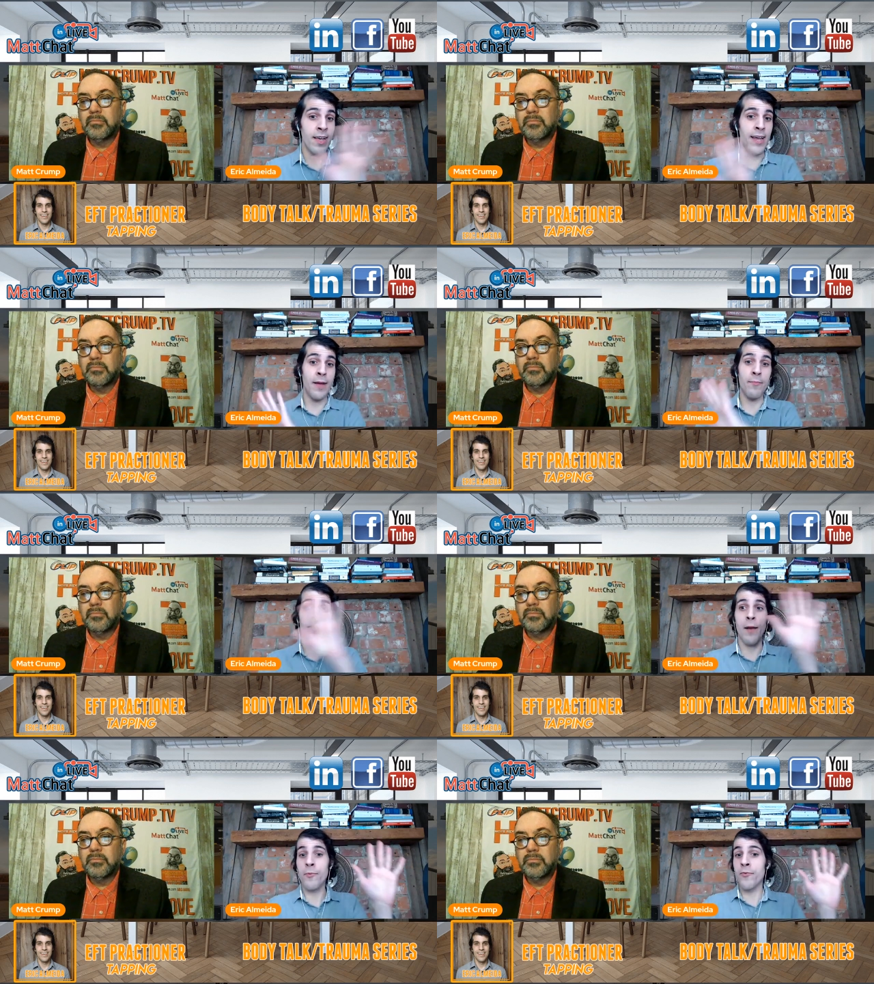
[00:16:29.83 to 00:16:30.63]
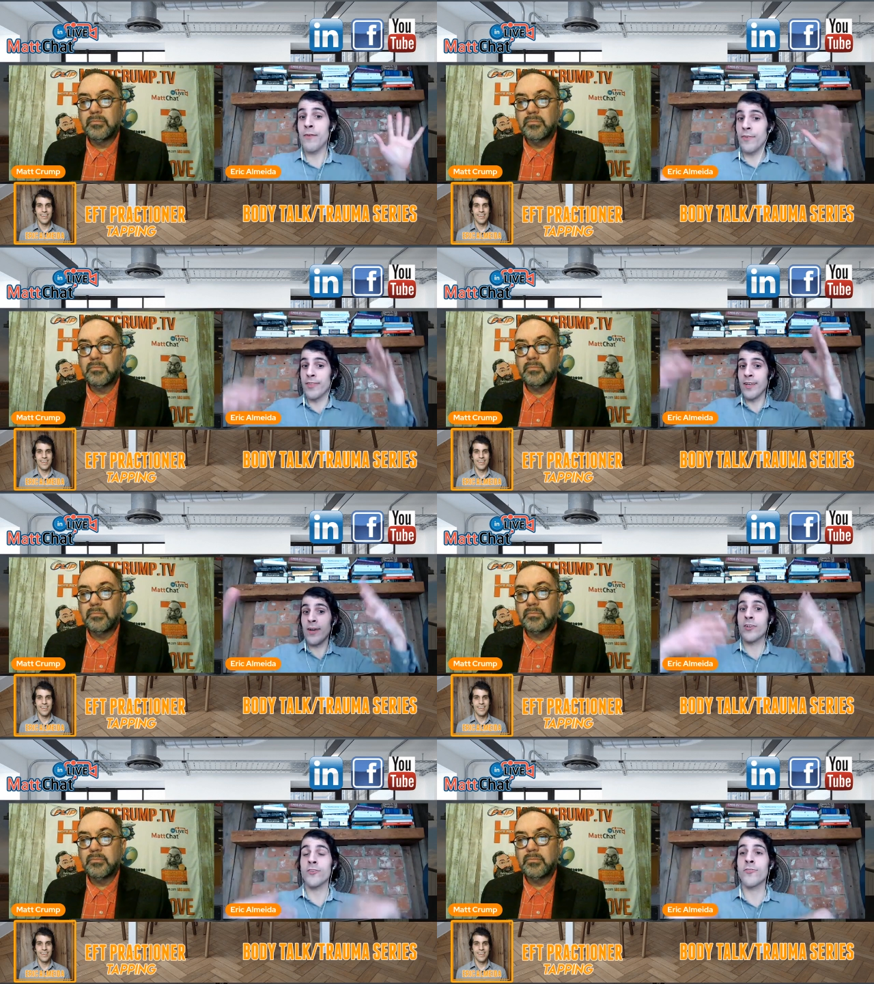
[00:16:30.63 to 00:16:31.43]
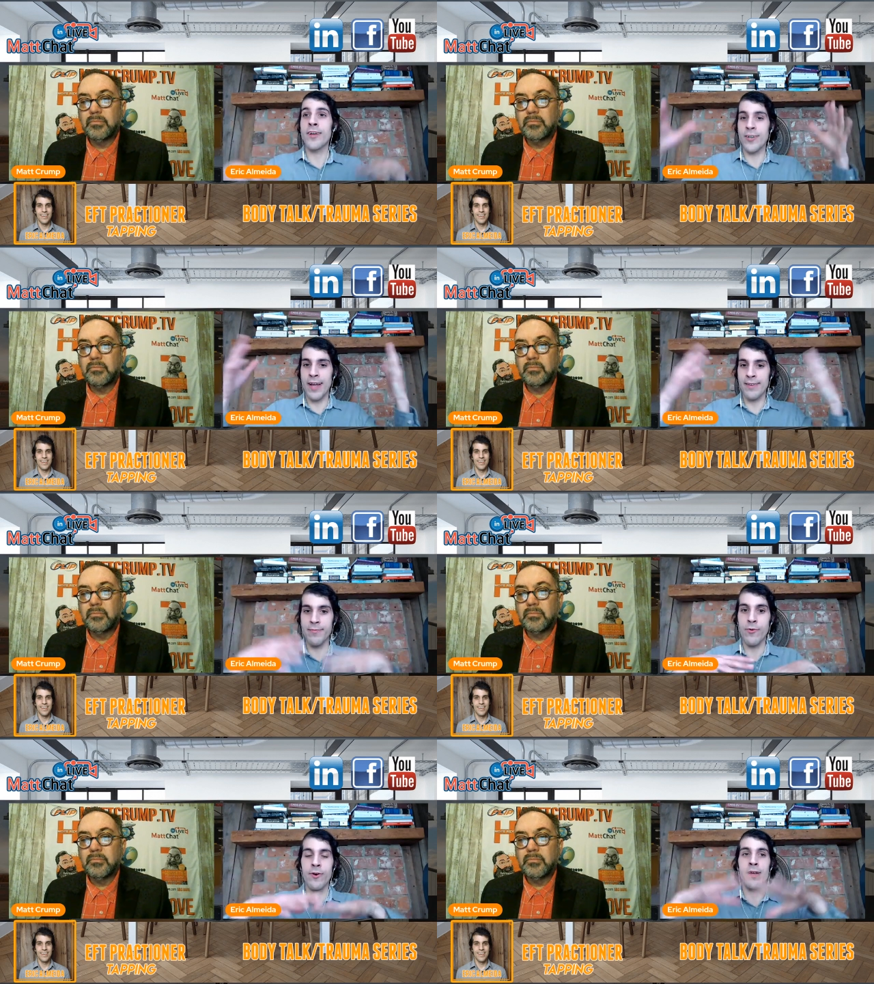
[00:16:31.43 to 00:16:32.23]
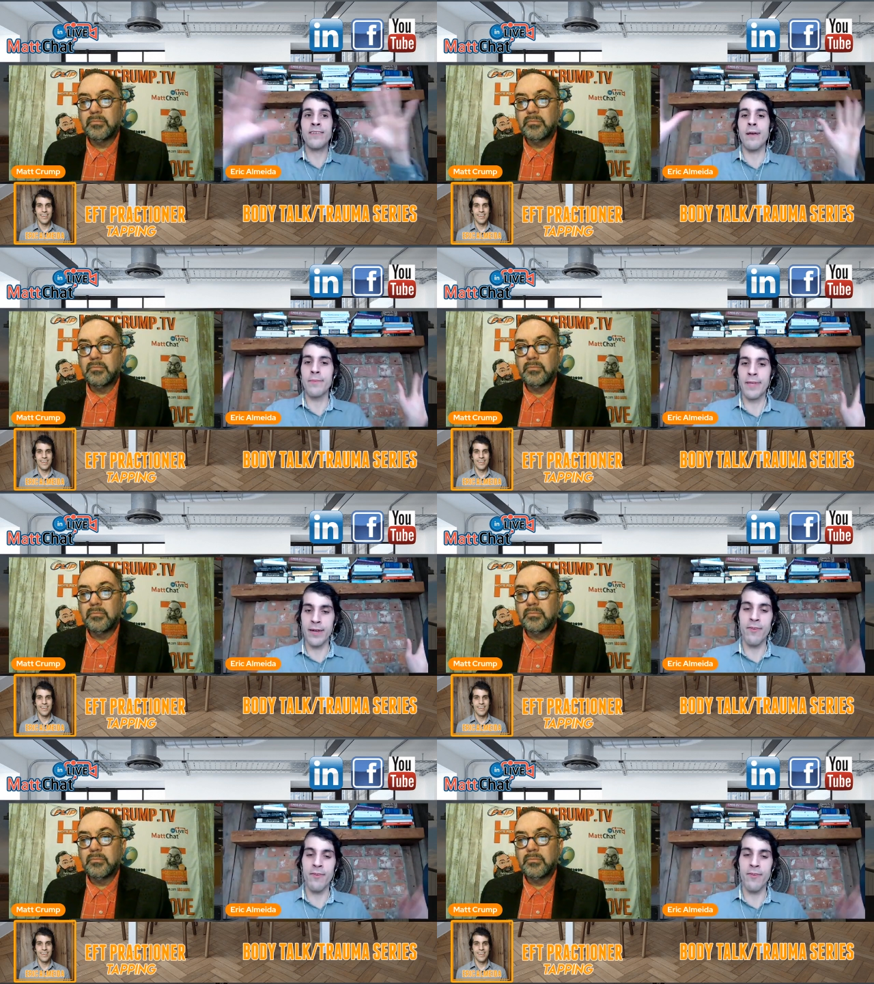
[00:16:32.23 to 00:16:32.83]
Speaker 1: And I'm I'm grateful the younger generation has a more accepting